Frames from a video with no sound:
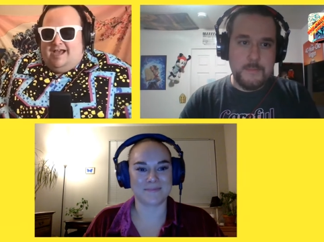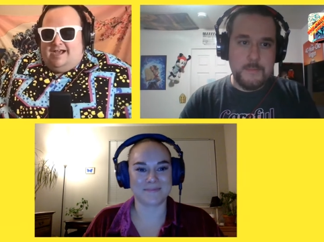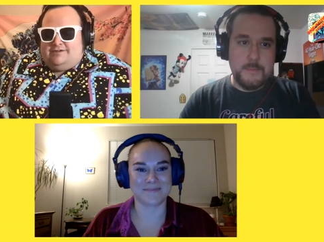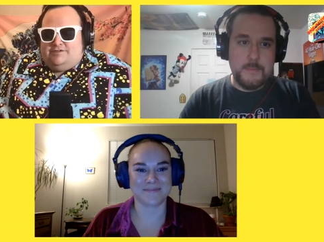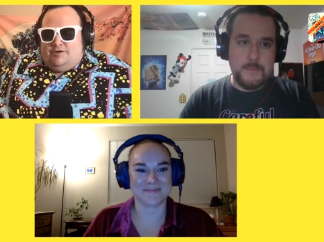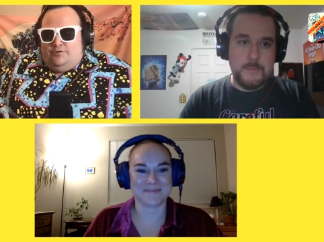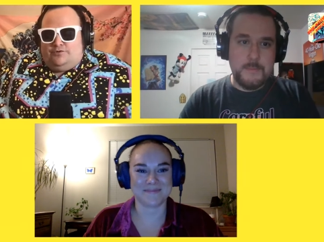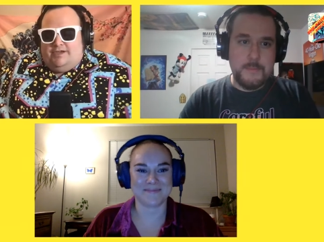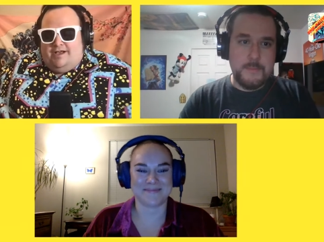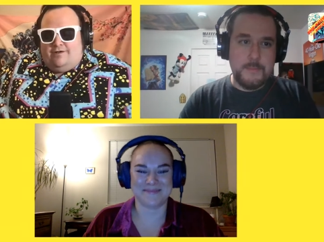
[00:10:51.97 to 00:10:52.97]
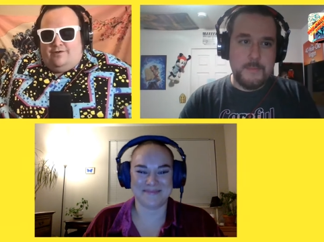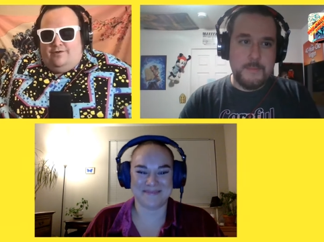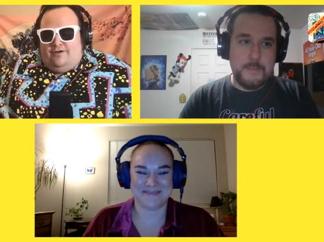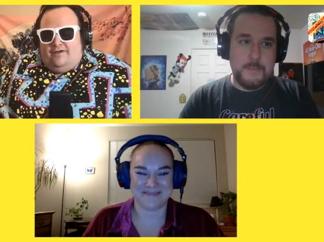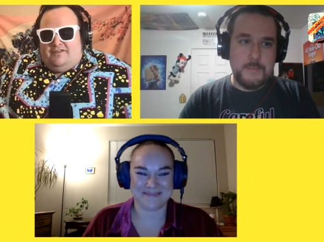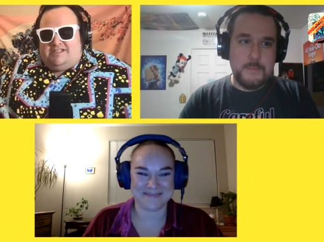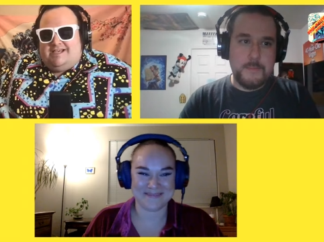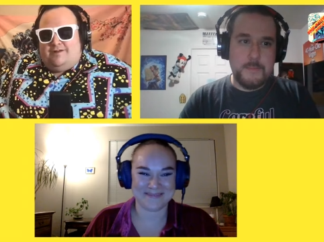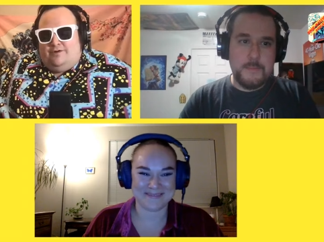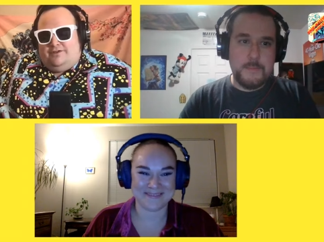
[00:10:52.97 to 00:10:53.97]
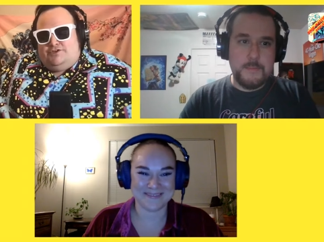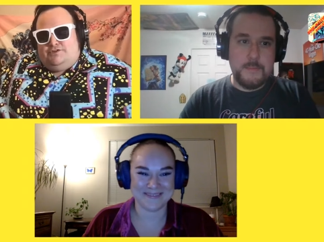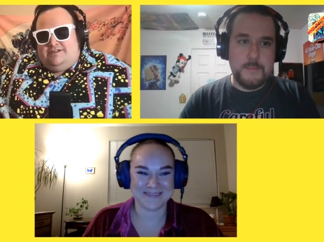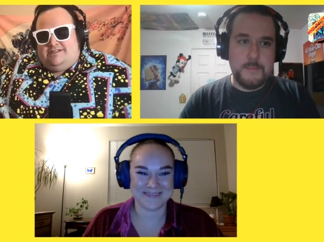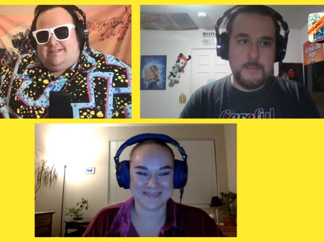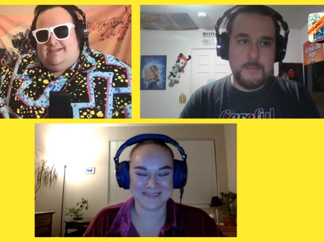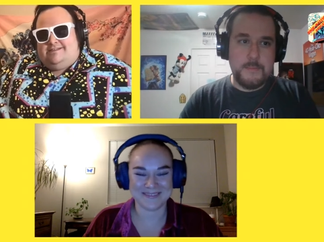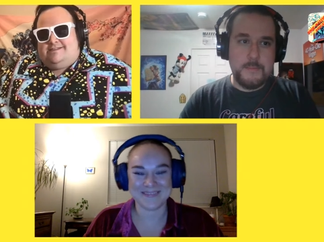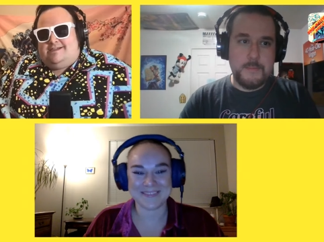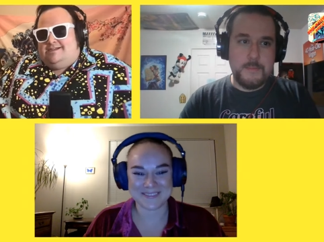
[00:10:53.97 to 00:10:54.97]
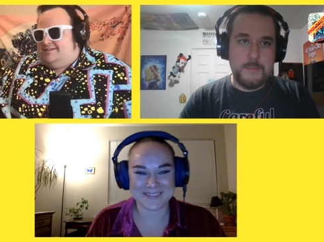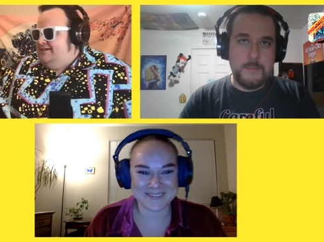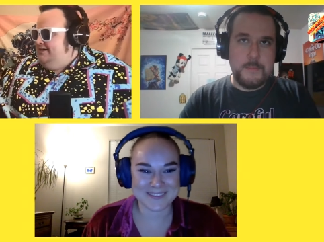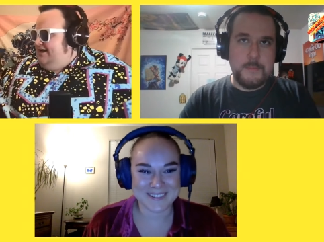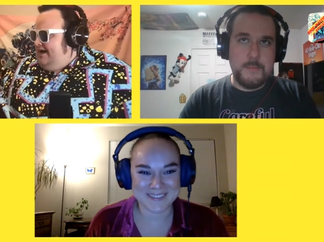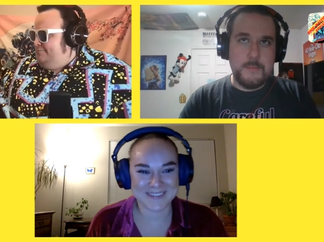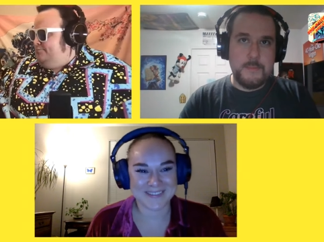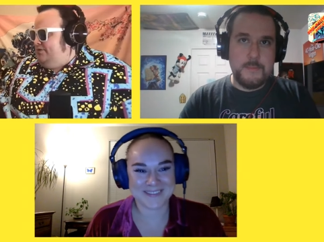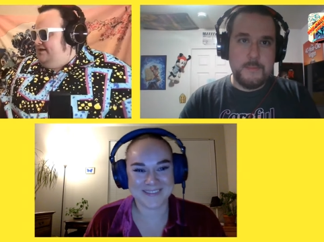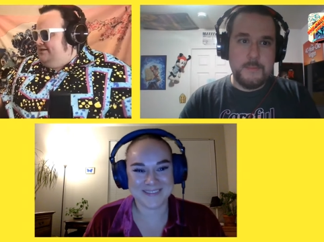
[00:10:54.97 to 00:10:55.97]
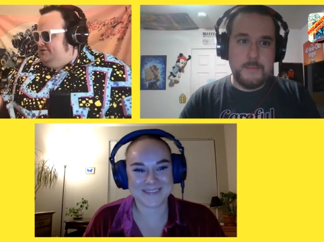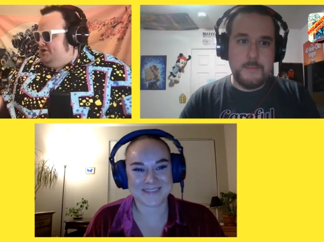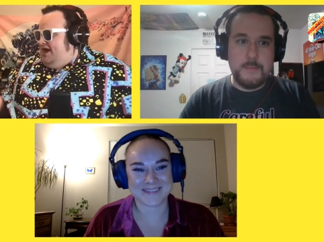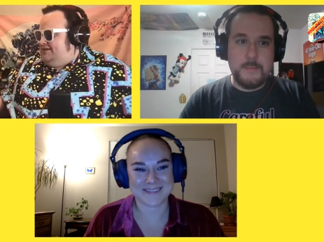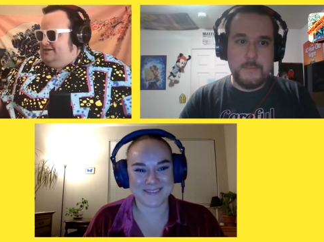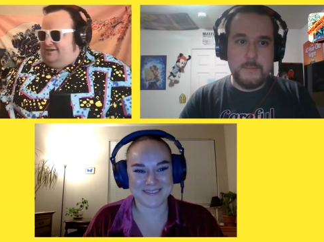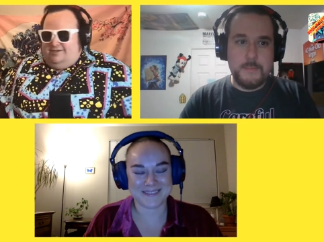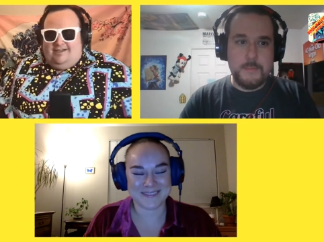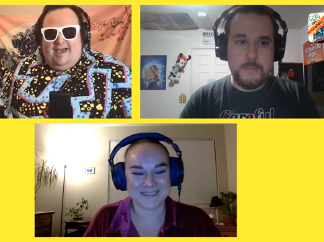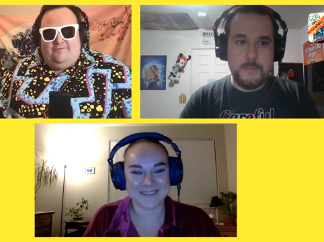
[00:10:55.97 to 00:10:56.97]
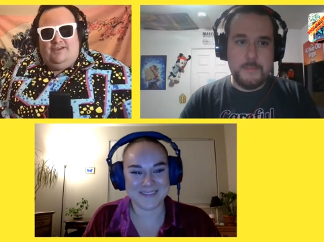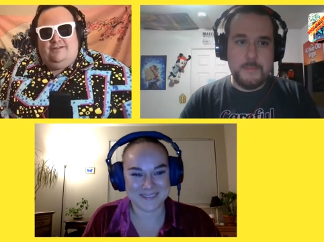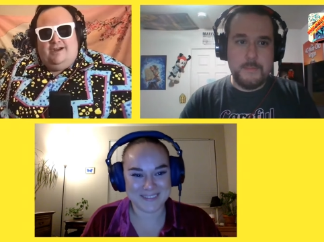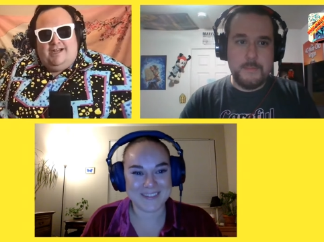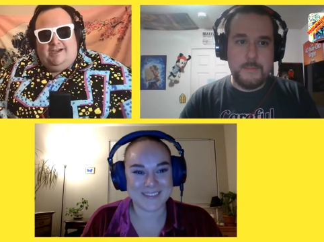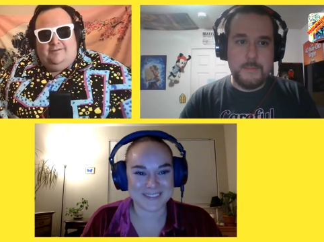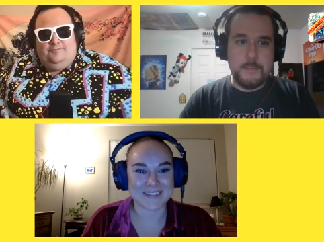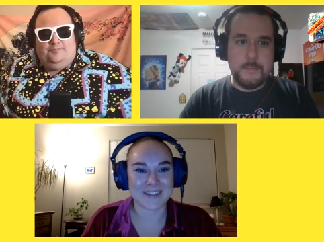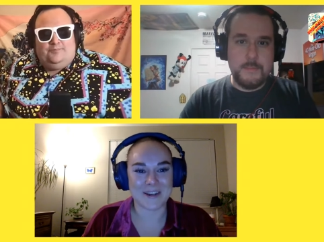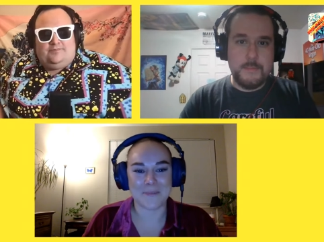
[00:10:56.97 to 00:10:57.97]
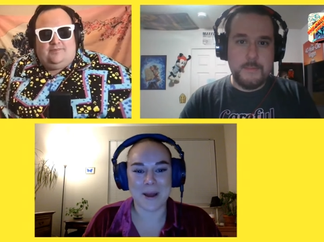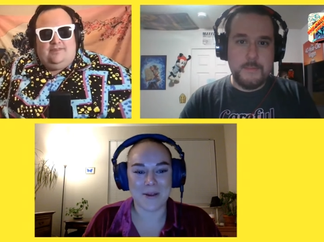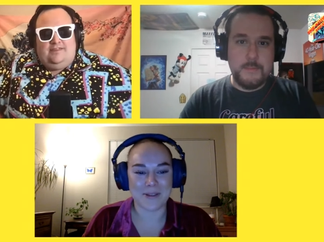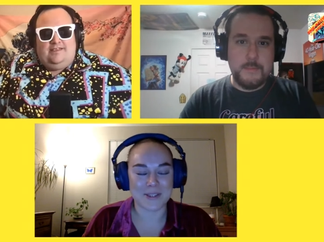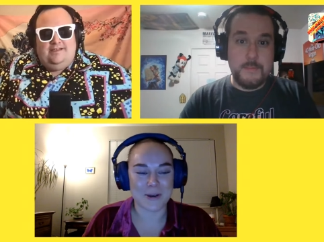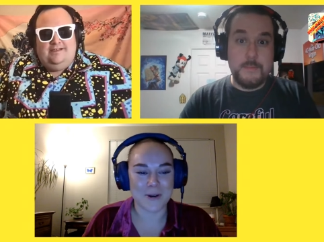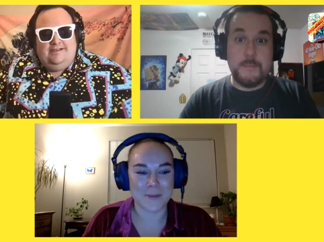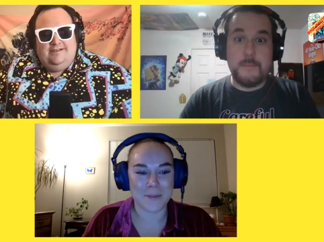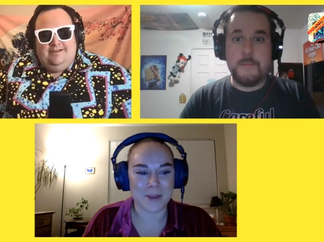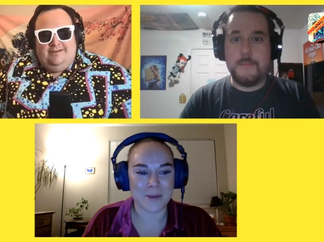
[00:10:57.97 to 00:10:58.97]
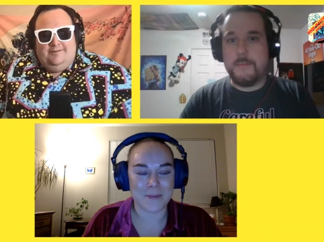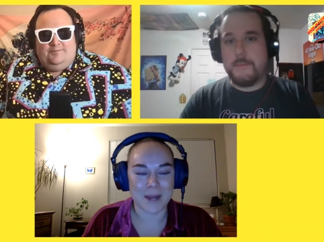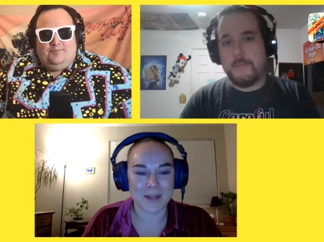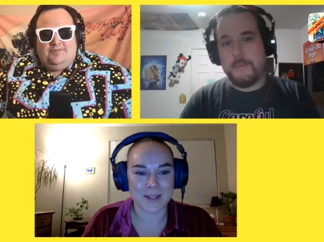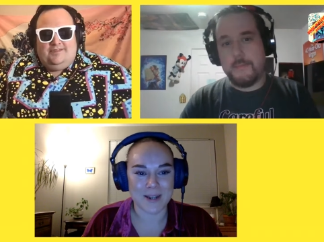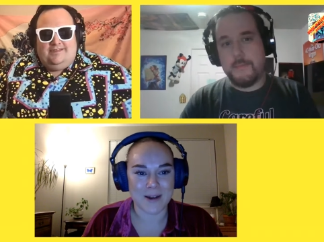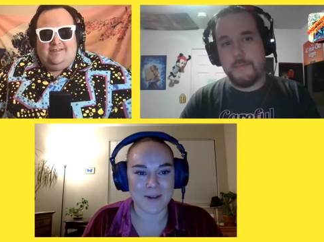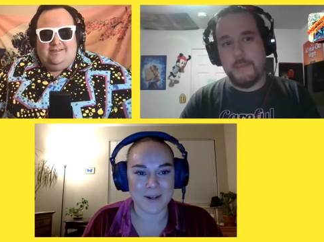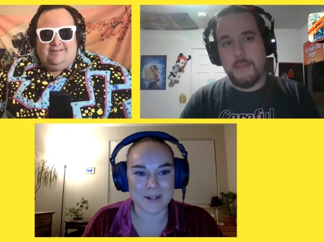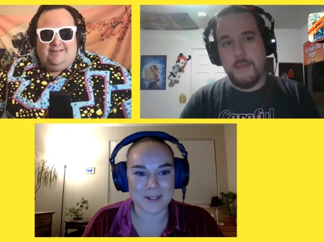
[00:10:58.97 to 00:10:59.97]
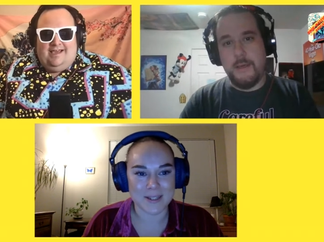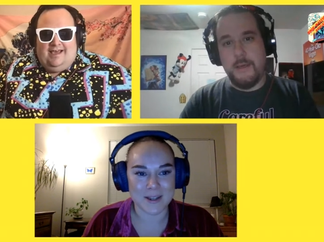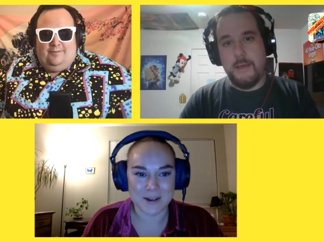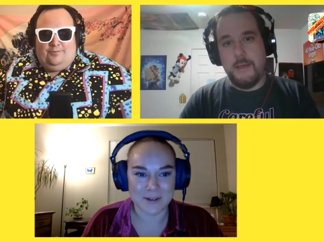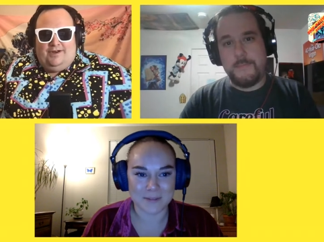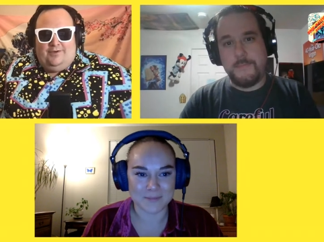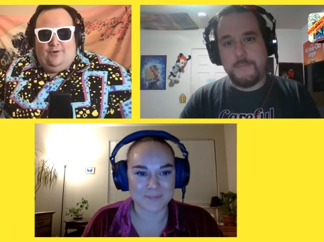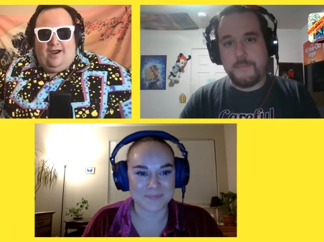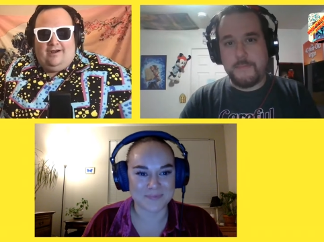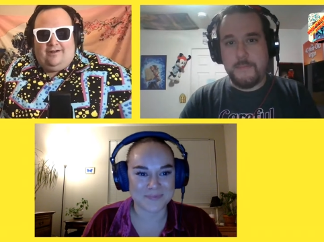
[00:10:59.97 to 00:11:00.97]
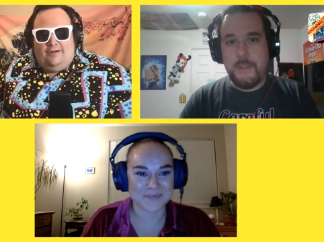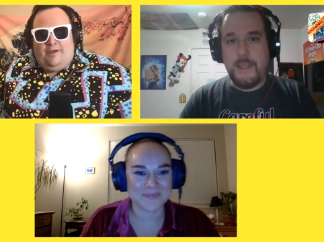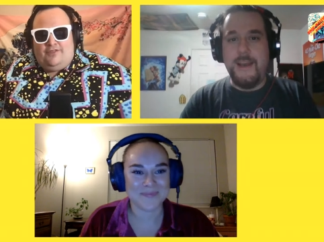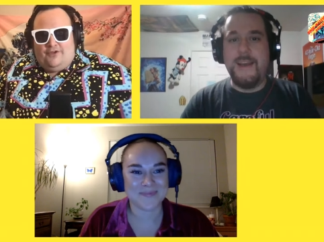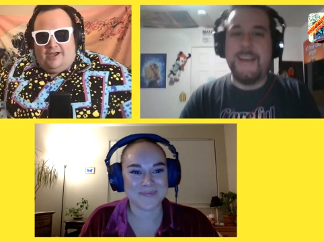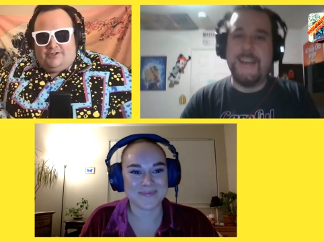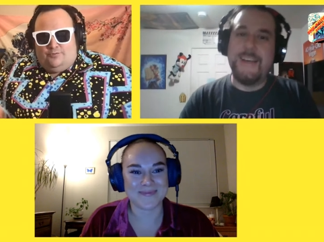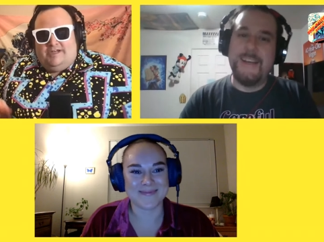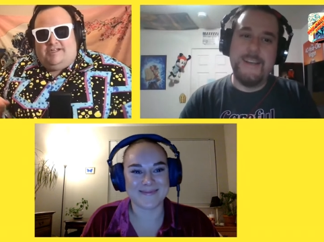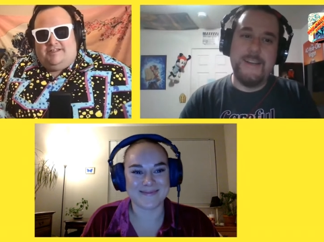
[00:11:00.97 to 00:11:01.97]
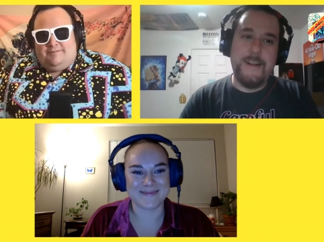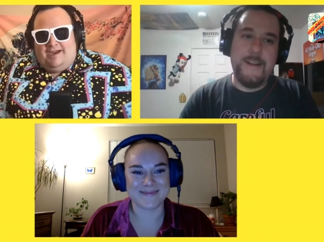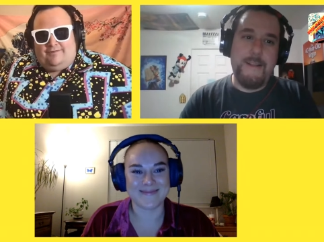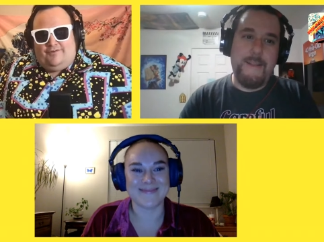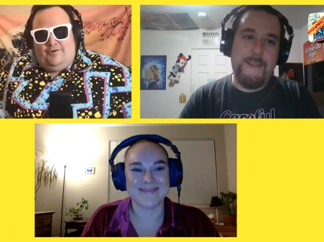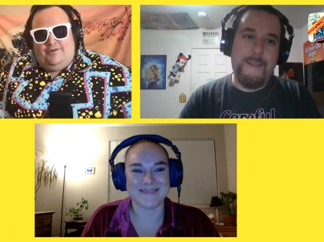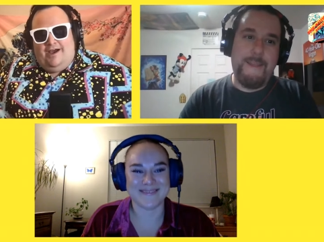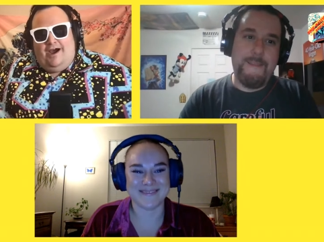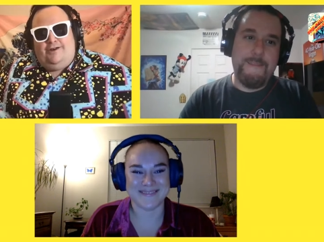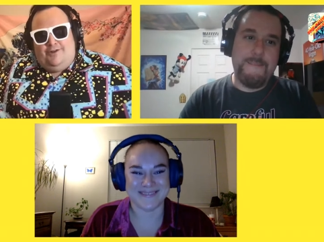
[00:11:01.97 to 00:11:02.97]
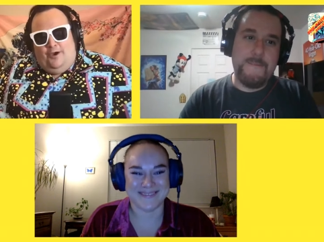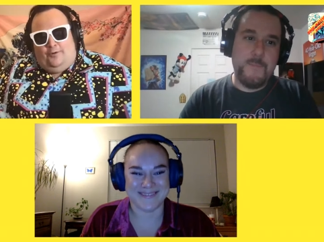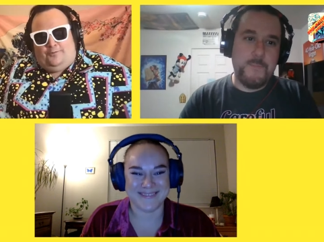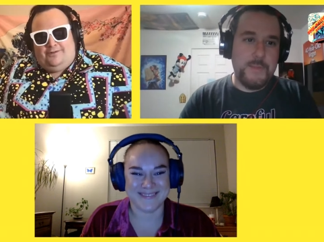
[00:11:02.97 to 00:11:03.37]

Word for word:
Speaker 1: actors don't drink alcohol on the set while they're shooting scenes is because I'm pretty jacked on caffeine right now.
Speaker 2: And your mouth is going a million miles an hour.
Speaker 1: Yeah, so. I'm pretty wired. Are my thoughts reaching the microphone? Unknown.